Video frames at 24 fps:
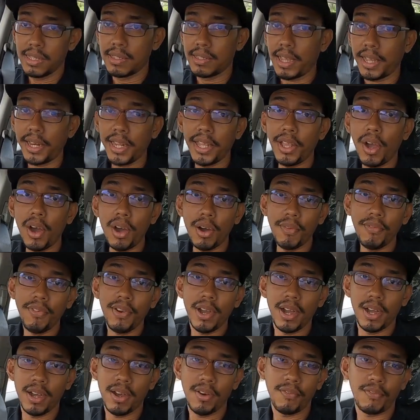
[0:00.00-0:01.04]
Signing off
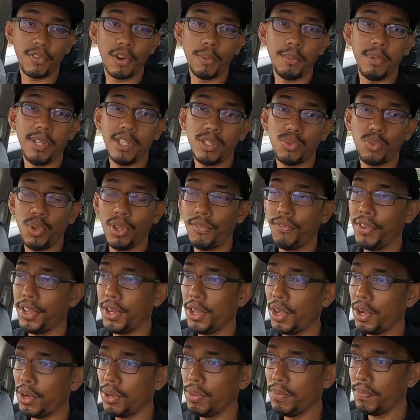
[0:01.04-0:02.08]
from this week's
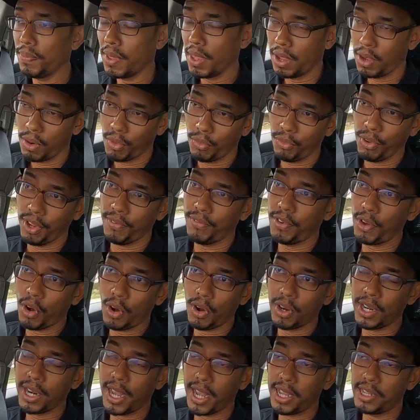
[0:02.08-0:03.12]
video with the
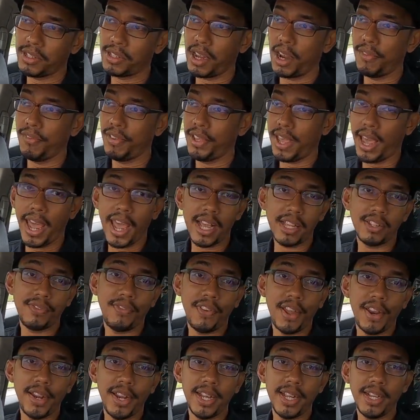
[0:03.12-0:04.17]
Honda HRV S
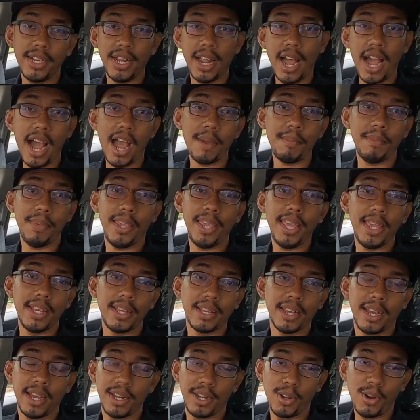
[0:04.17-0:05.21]
variant. I'm Ig,
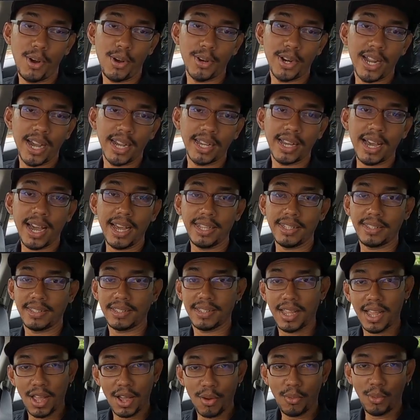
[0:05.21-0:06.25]
the Honda
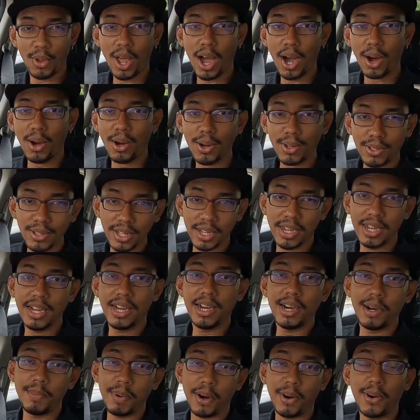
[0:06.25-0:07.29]
guys. We are all
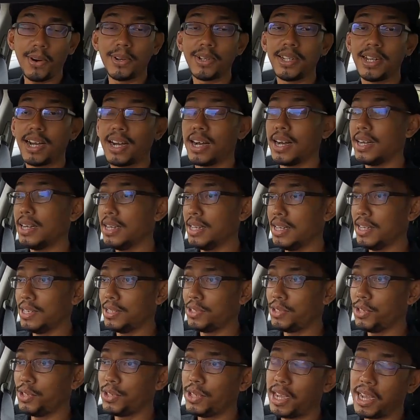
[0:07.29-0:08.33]
about Honda.
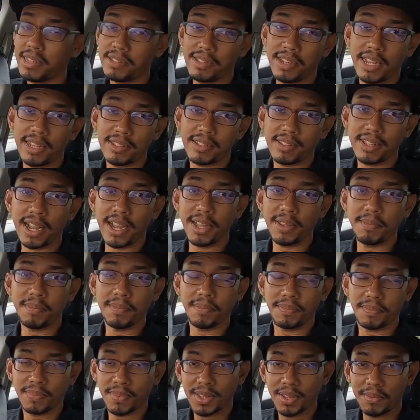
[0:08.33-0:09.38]
See you guys next time.
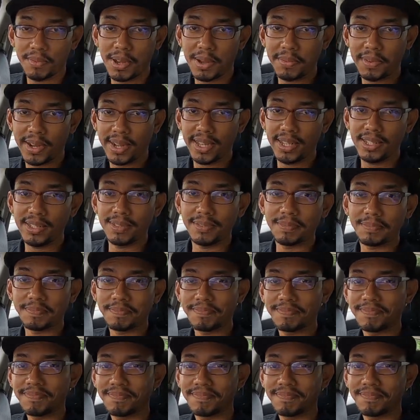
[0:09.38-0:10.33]
Bye bye.